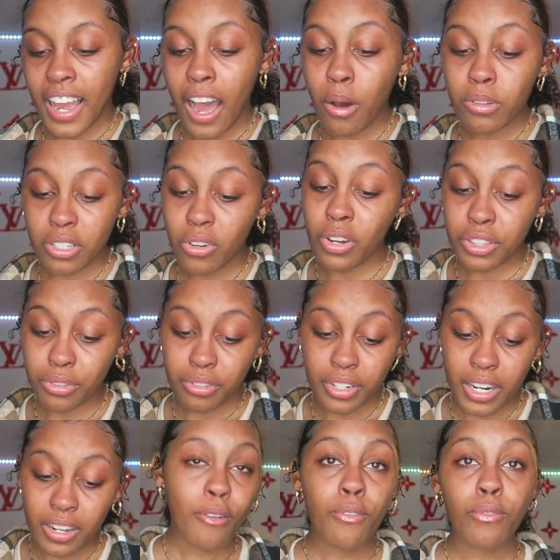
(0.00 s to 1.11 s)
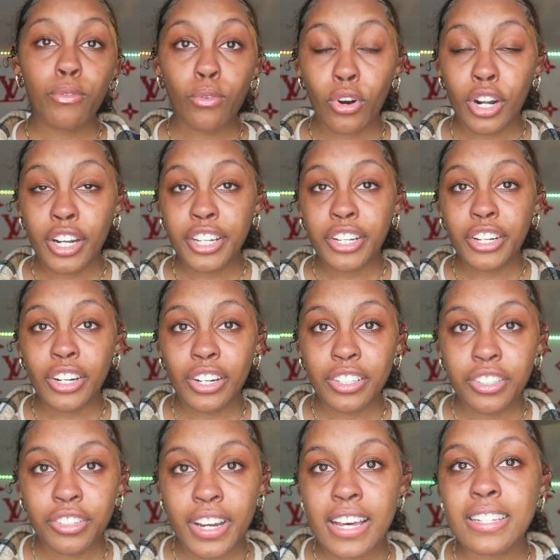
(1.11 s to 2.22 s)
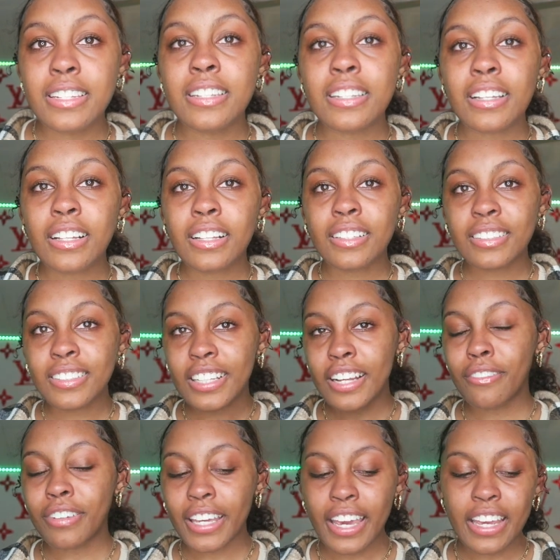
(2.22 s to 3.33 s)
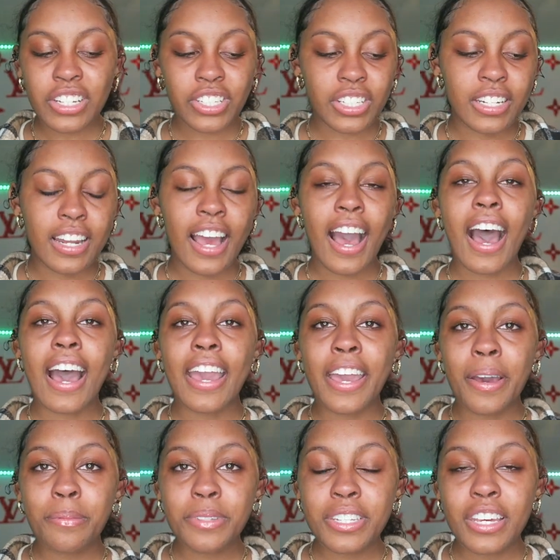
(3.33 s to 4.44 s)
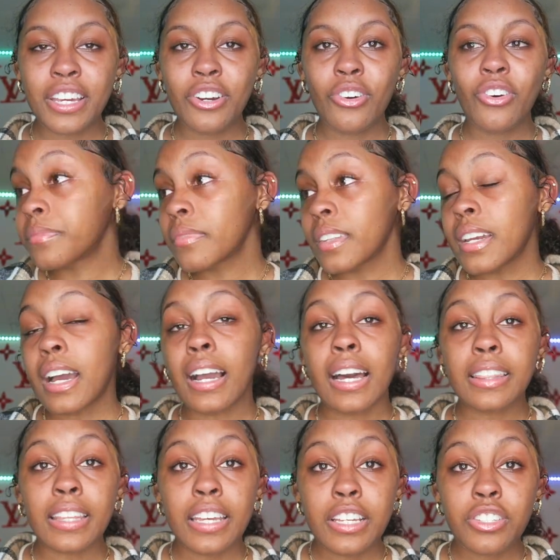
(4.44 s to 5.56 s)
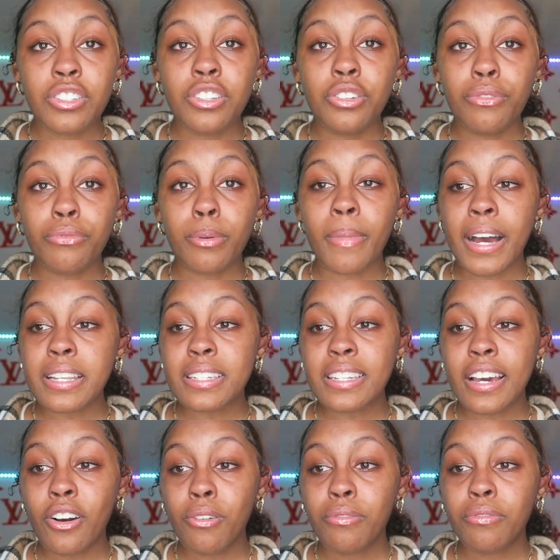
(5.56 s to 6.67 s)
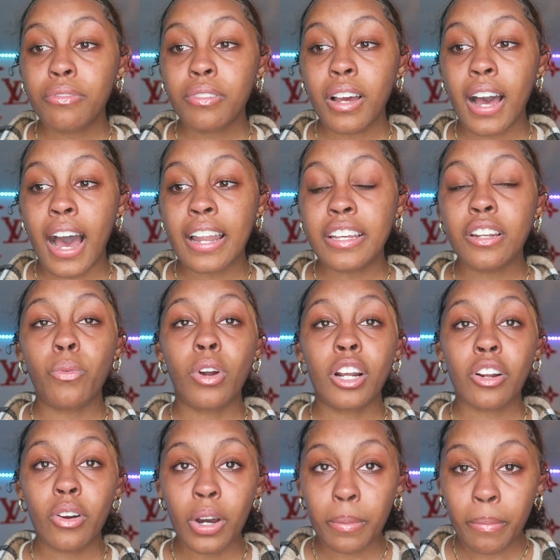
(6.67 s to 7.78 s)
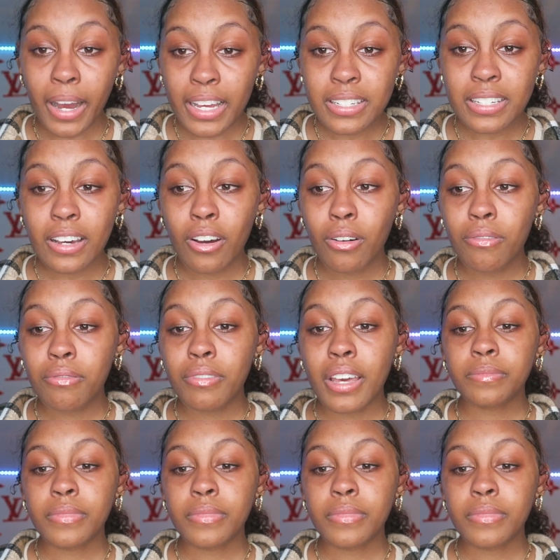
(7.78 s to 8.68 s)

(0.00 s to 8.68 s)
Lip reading: I was going through it. For you guys' clarification, I am single. I got things to do for myself. I need to work on myself.